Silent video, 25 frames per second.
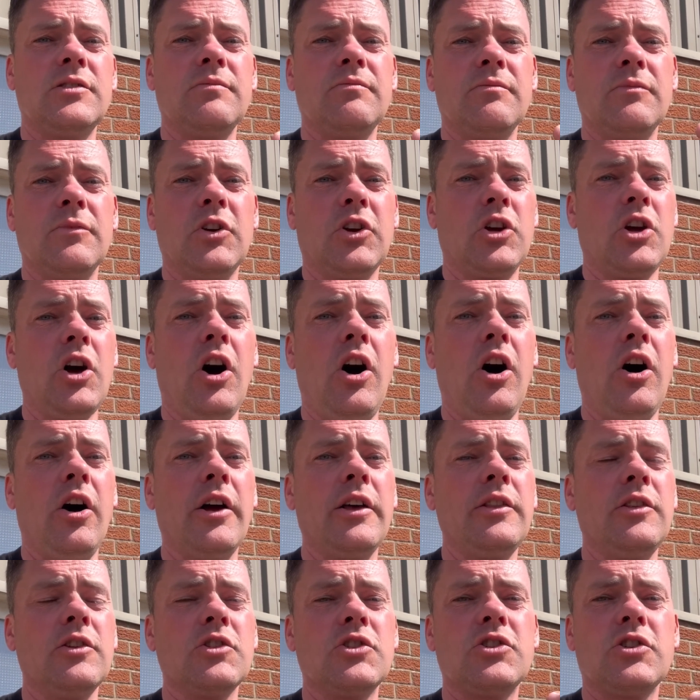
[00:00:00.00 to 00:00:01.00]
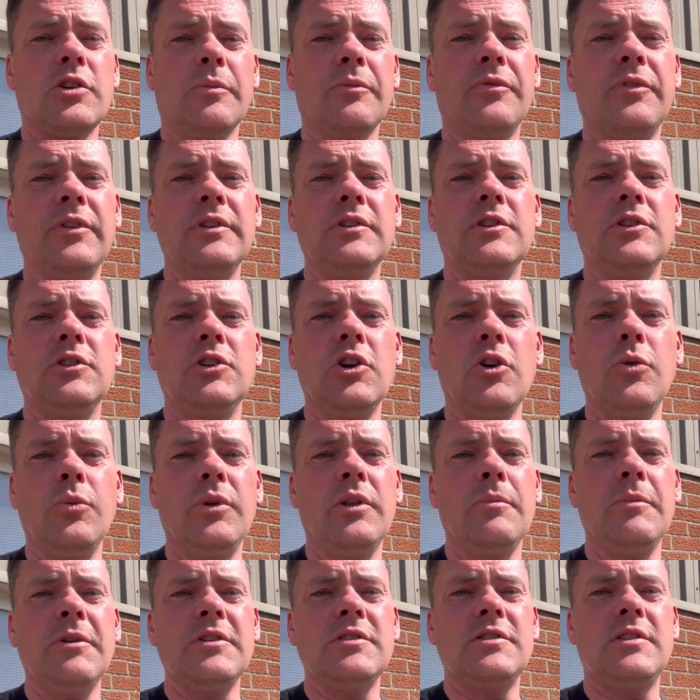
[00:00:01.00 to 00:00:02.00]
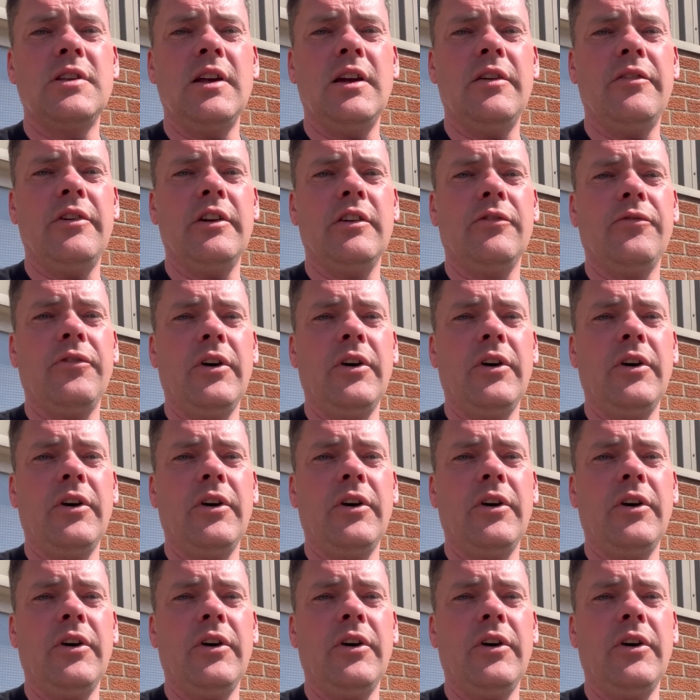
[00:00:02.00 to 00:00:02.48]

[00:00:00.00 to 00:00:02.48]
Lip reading: the guy that's something to do with the mysterious